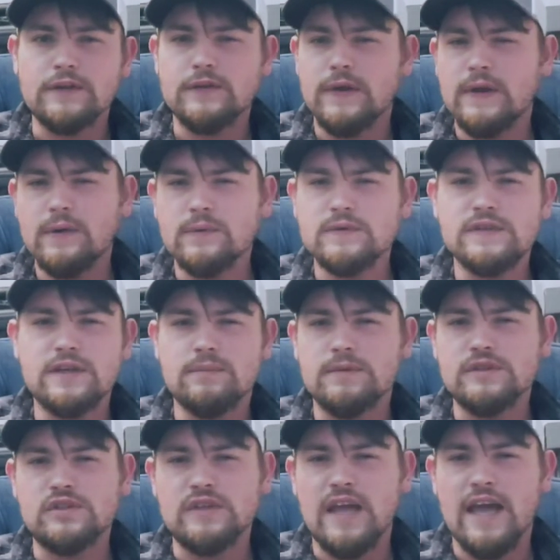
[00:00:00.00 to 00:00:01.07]
so I don't see a
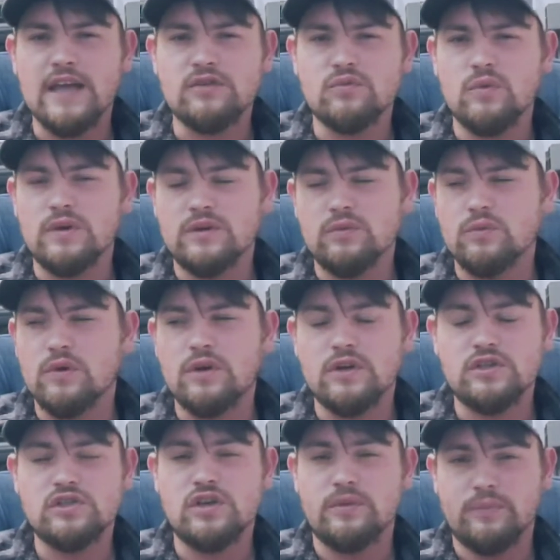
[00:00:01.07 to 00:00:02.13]
bunch of guys wanting to run
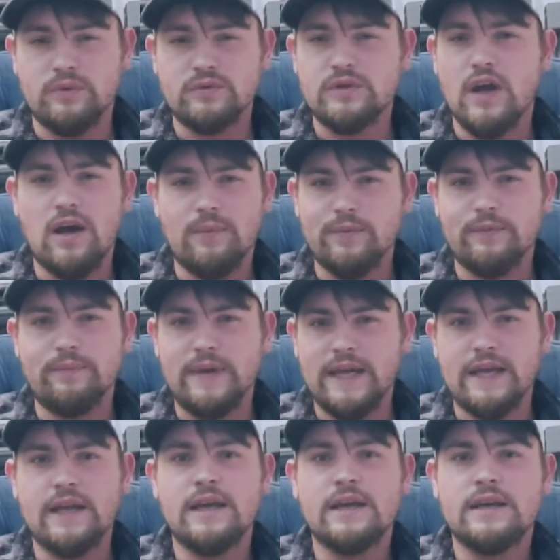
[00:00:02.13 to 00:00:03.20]
and jump on top of
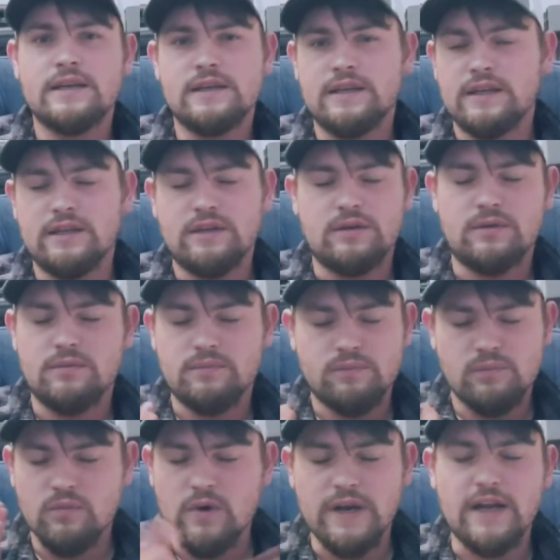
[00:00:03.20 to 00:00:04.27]
me and, you know,
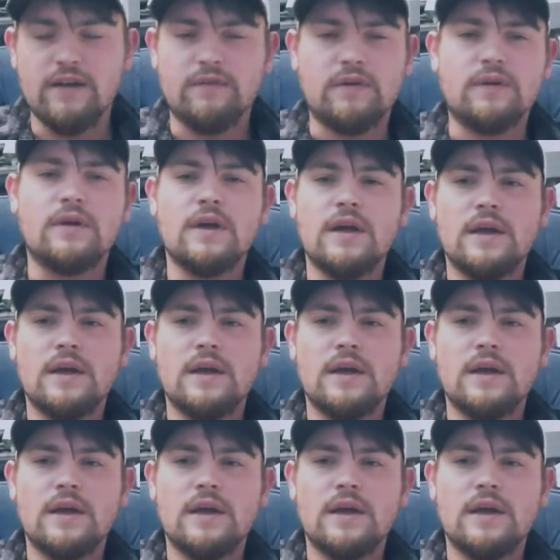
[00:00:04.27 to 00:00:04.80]
whatever.